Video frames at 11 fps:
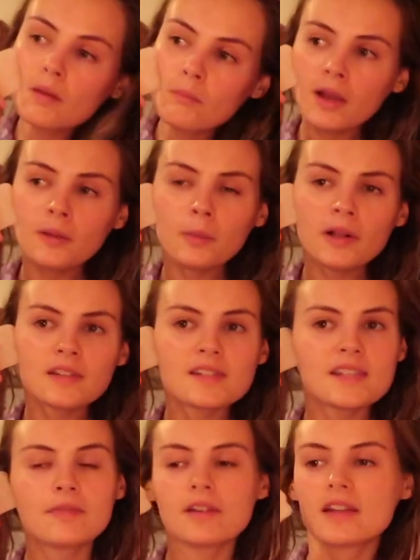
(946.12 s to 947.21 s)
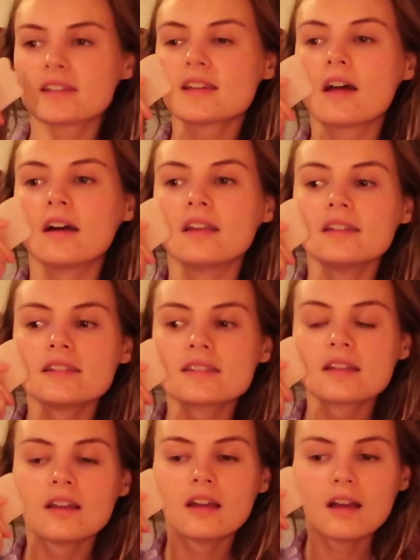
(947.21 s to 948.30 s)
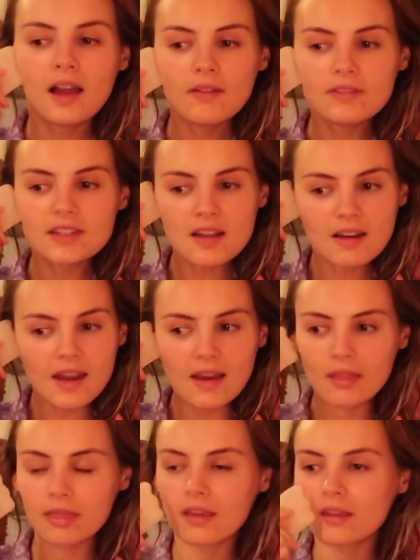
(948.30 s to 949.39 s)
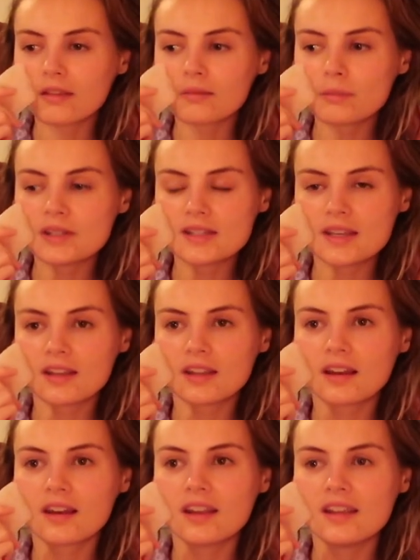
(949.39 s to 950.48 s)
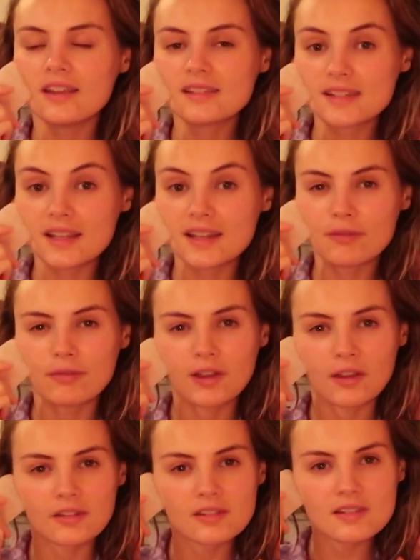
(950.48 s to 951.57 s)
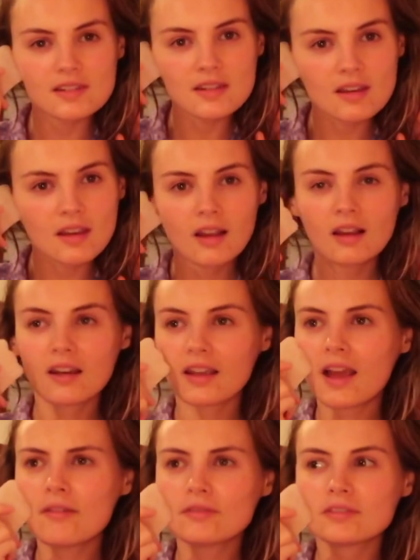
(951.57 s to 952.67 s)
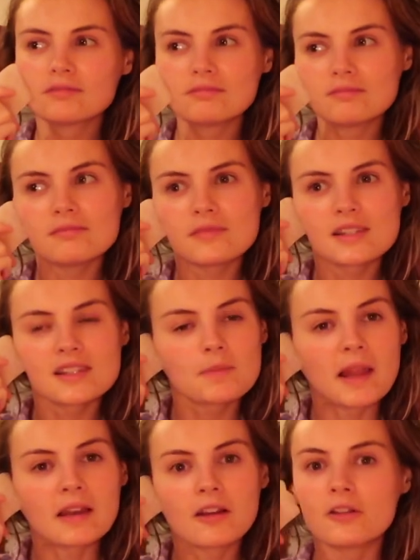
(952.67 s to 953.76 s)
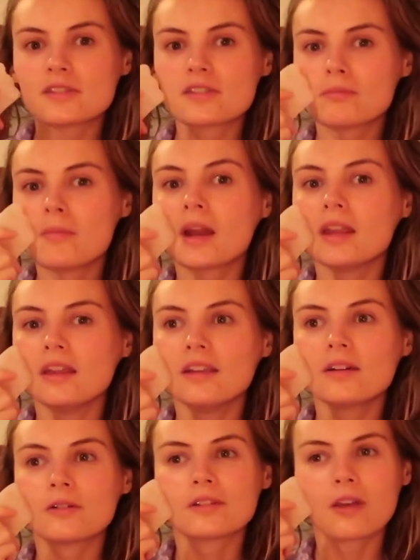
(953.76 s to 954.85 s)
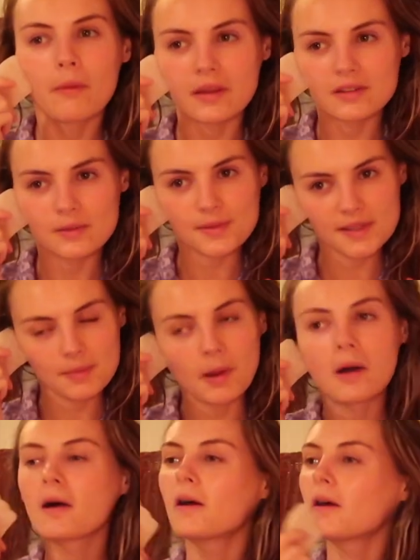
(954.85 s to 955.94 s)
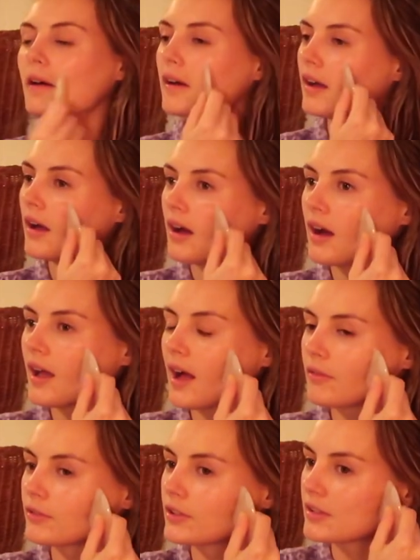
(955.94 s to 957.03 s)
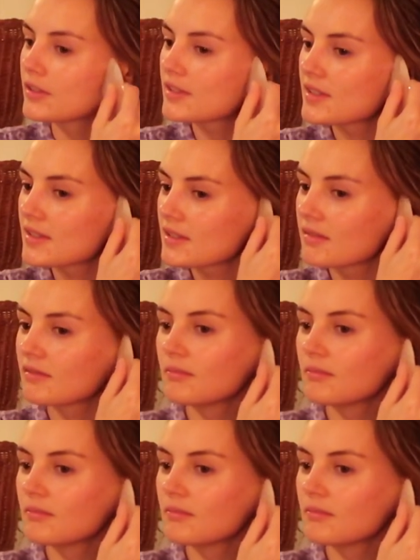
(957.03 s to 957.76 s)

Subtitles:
my wellness evening tonight, I haven't done anything particularly significant. Like, I haven't spent loads of money on going to a spa. I haven't